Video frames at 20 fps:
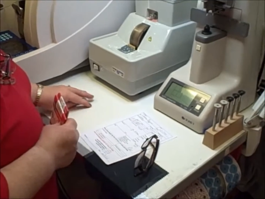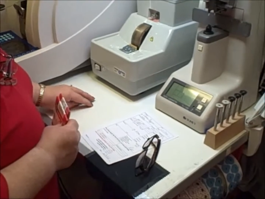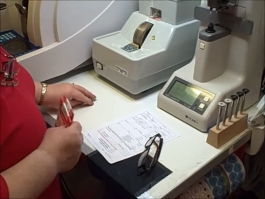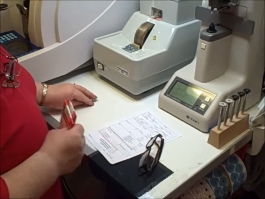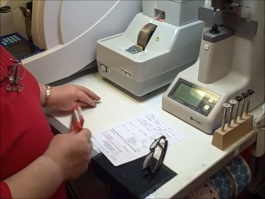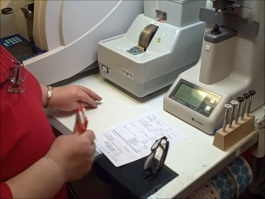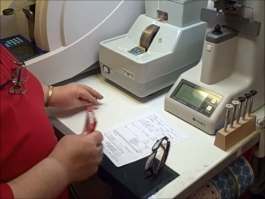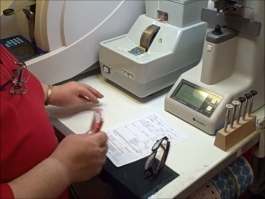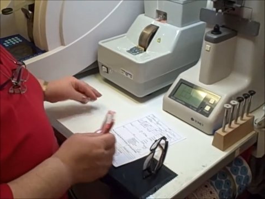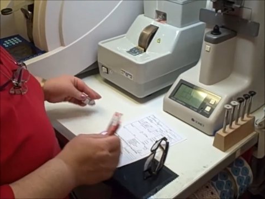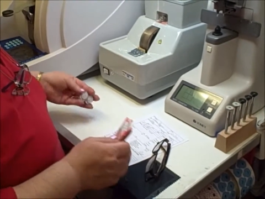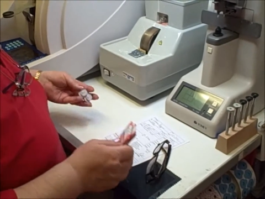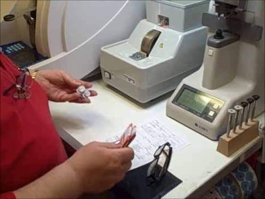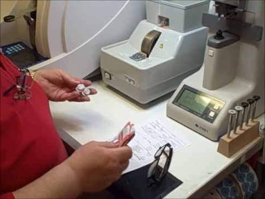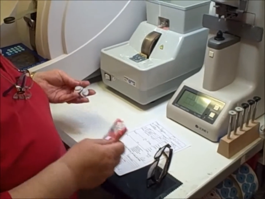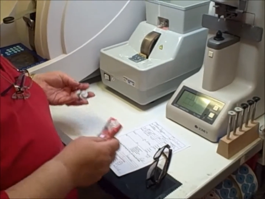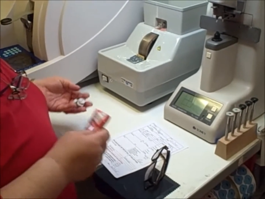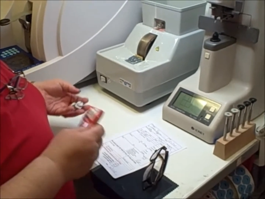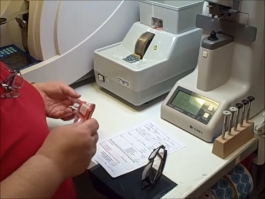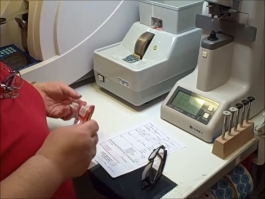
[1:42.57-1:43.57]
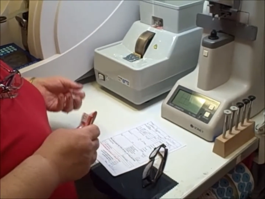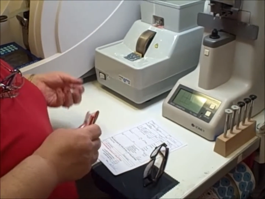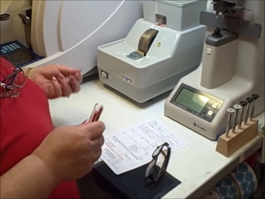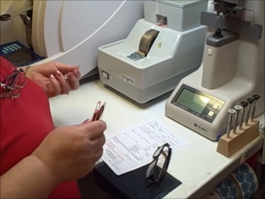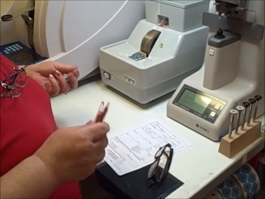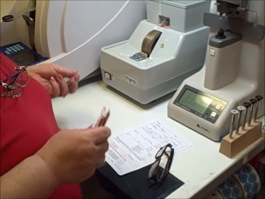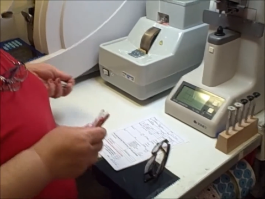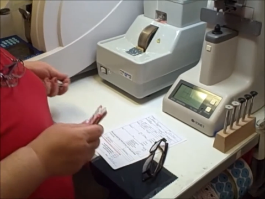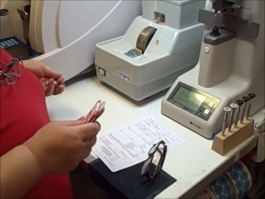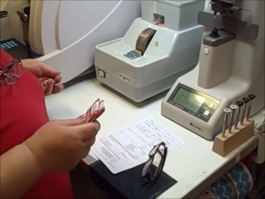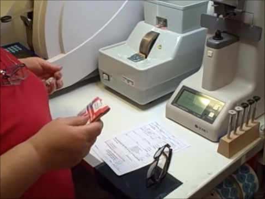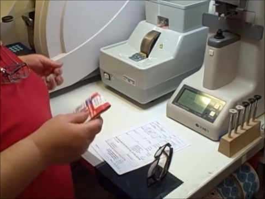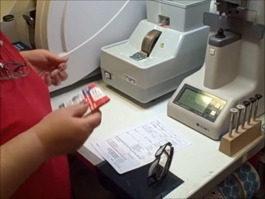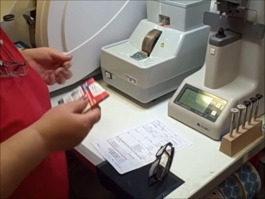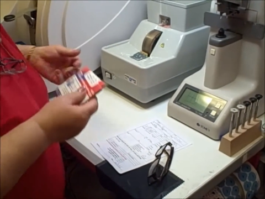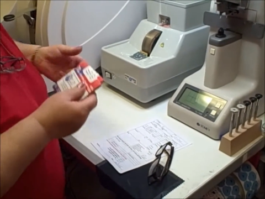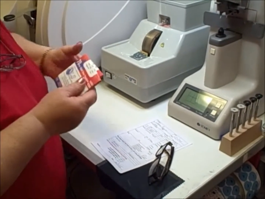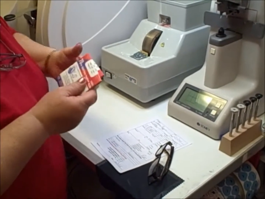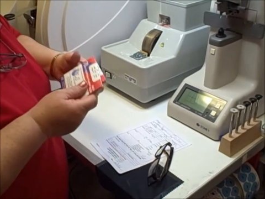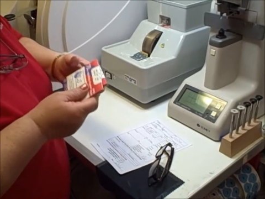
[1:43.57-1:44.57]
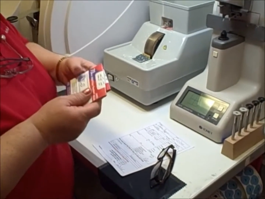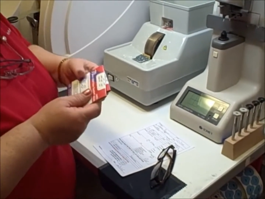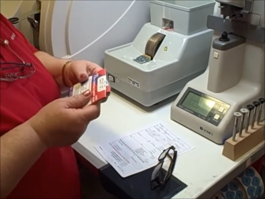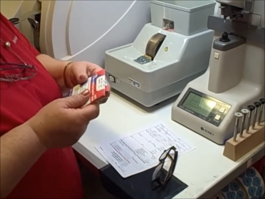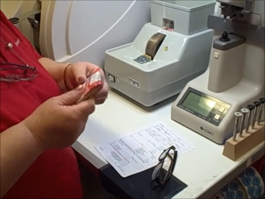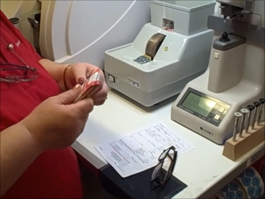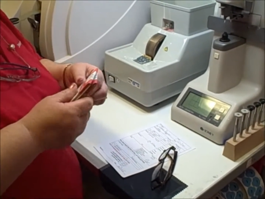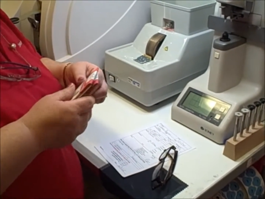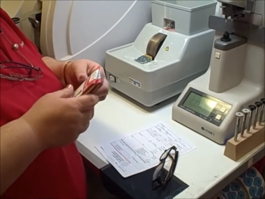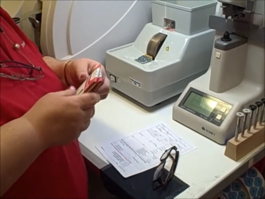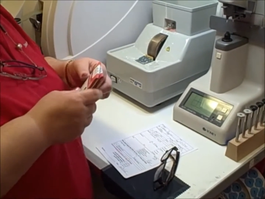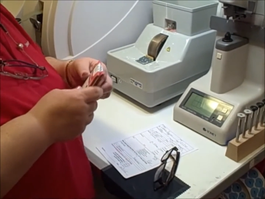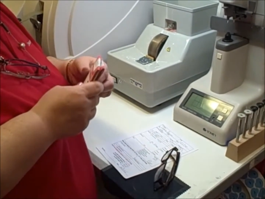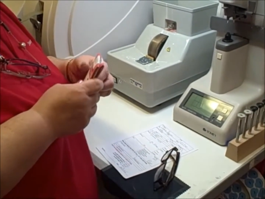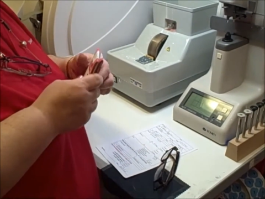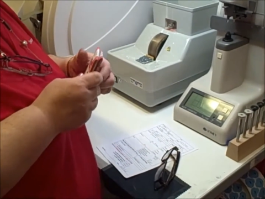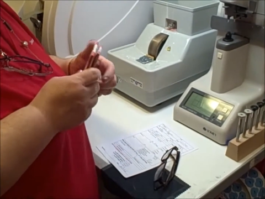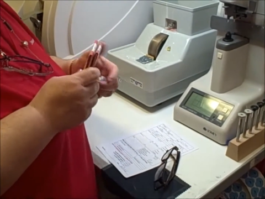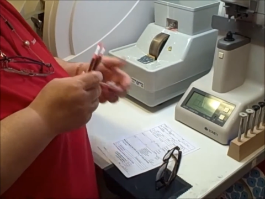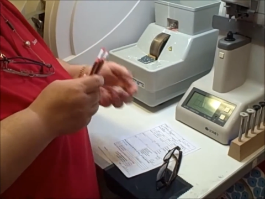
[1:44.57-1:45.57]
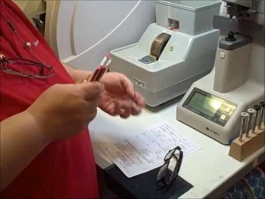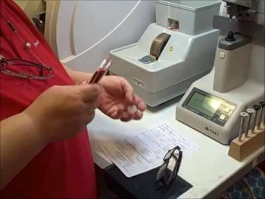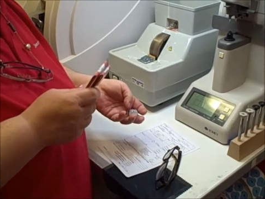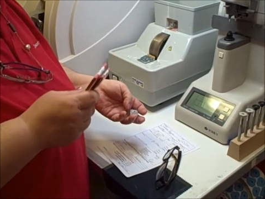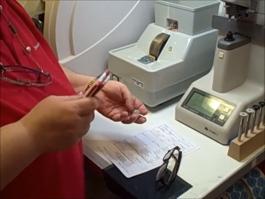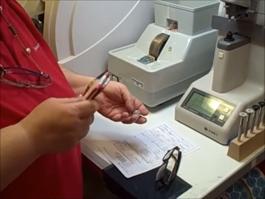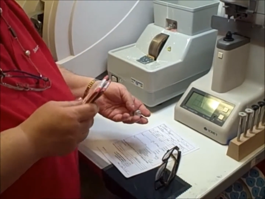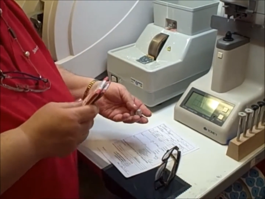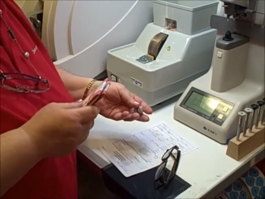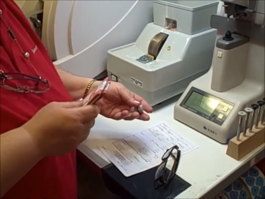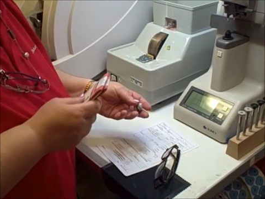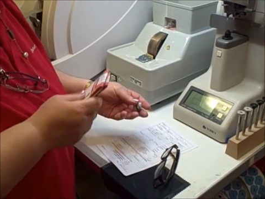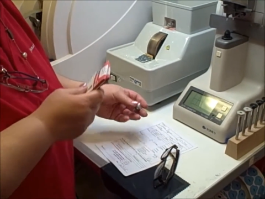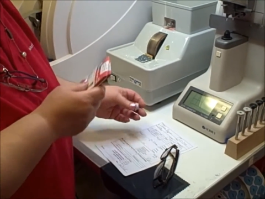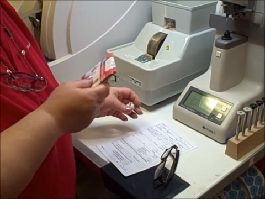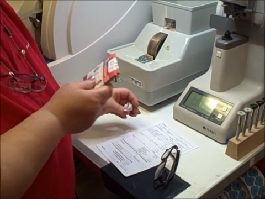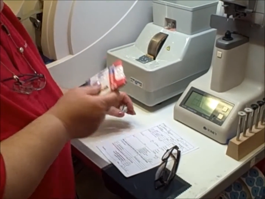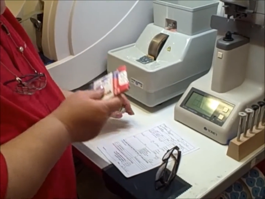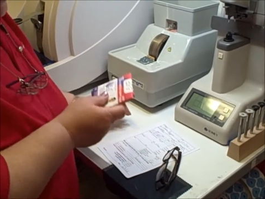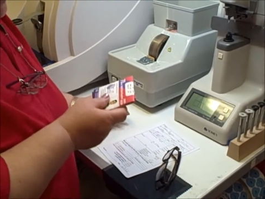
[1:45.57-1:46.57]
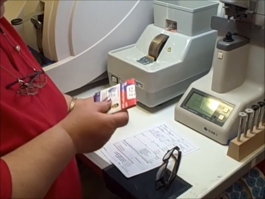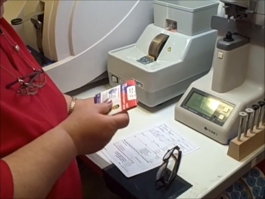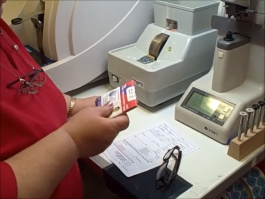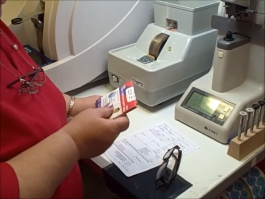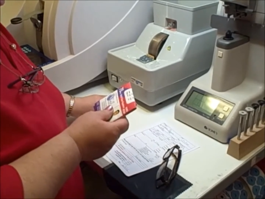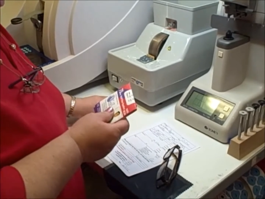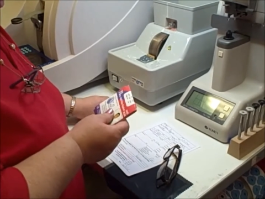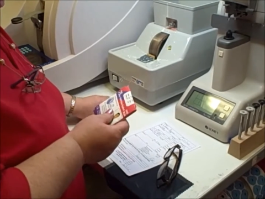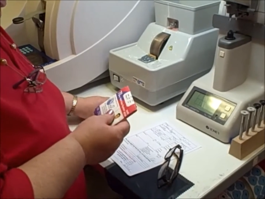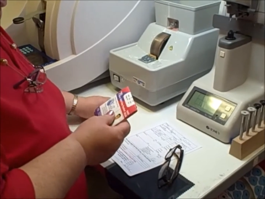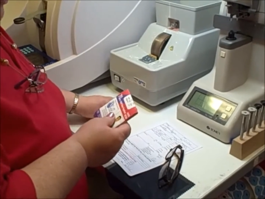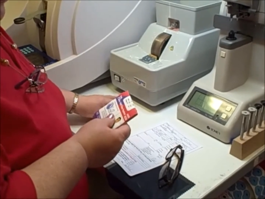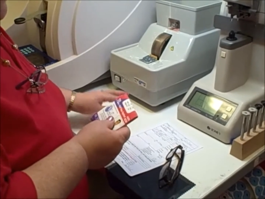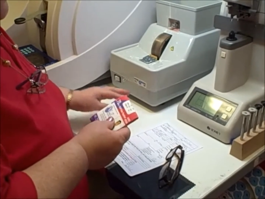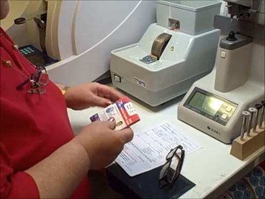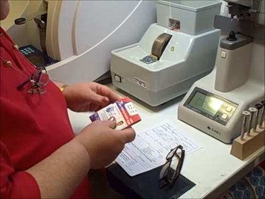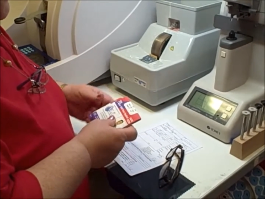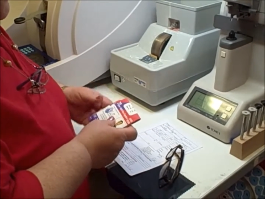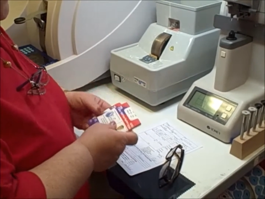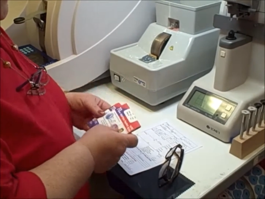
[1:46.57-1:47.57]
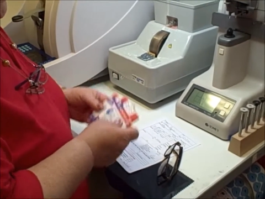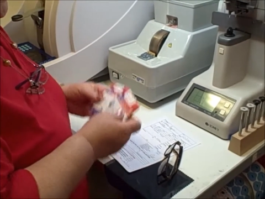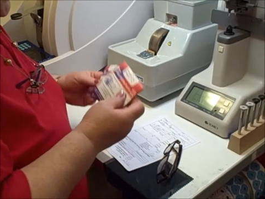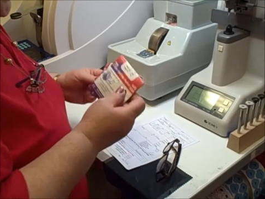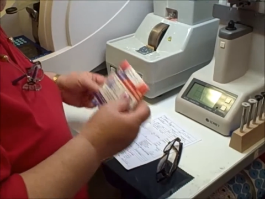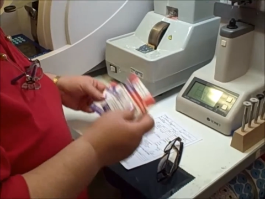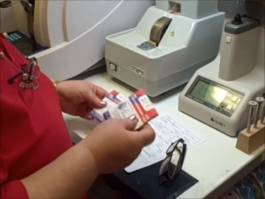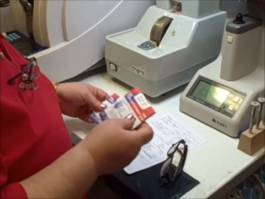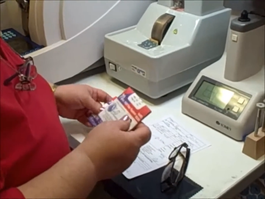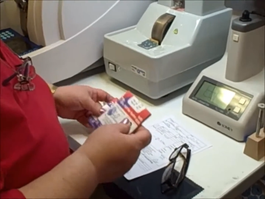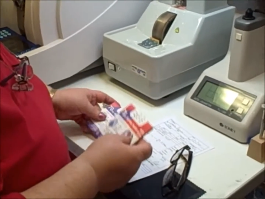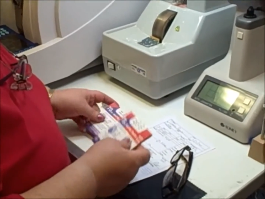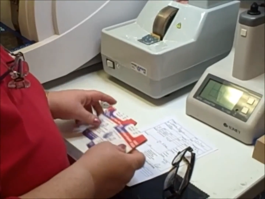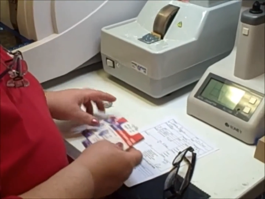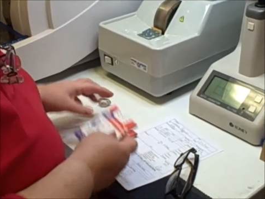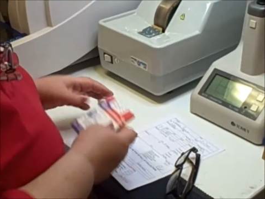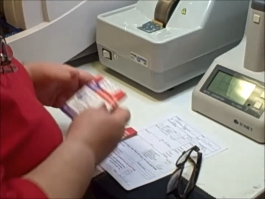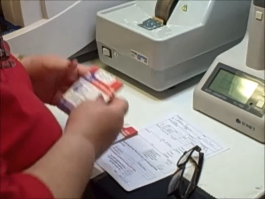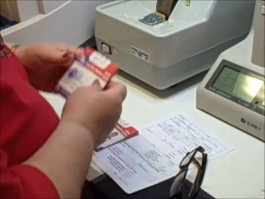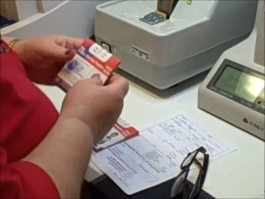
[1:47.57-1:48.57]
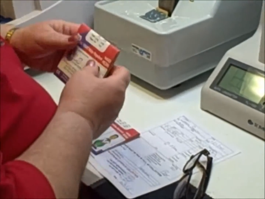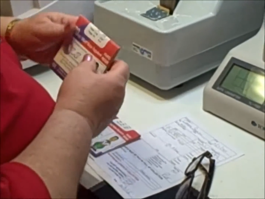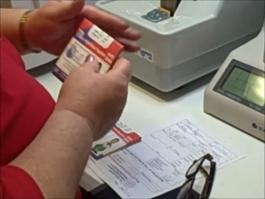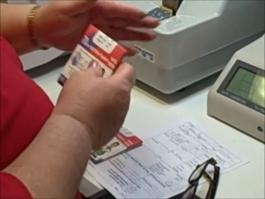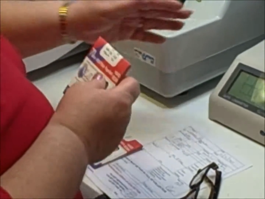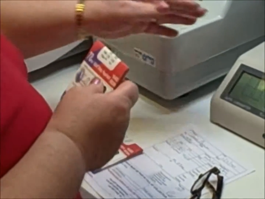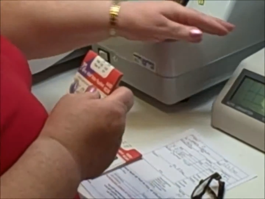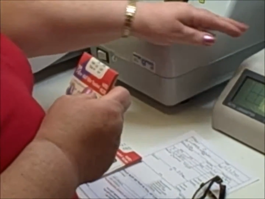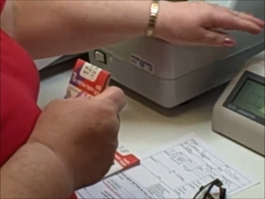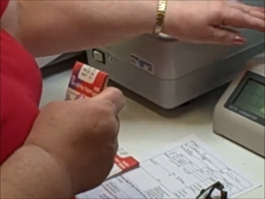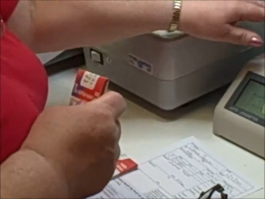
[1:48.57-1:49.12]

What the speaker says: [unreadable: no face in view]